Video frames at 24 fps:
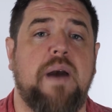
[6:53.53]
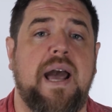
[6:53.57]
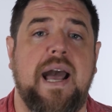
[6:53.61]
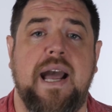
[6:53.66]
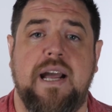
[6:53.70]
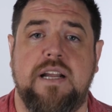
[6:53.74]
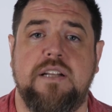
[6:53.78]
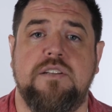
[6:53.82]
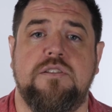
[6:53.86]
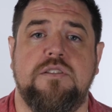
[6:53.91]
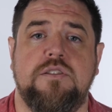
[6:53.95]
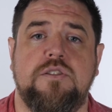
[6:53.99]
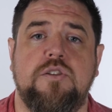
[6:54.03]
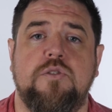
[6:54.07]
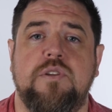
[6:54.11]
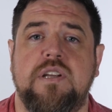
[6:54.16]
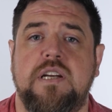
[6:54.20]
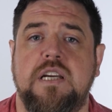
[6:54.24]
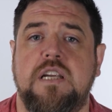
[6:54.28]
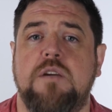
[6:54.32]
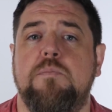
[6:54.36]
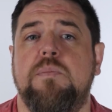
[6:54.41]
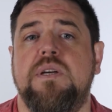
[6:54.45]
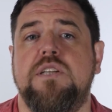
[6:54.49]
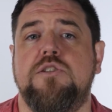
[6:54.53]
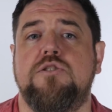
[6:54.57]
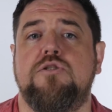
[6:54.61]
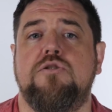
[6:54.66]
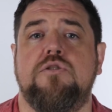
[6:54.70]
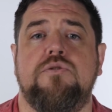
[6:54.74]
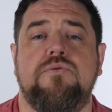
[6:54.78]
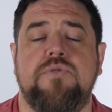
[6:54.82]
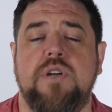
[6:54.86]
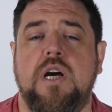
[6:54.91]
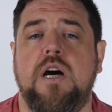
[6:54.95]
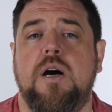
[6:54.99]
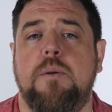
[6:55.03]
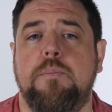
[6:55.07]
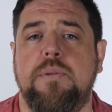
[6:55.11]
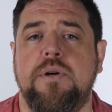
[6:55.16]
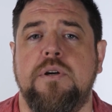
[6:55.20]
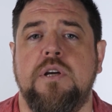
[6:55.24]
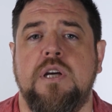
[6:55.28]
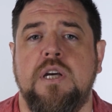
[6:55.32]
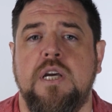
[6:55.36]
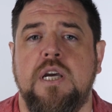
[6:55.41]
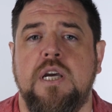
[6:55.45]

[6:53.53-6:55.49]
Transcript: back so that it can be served up.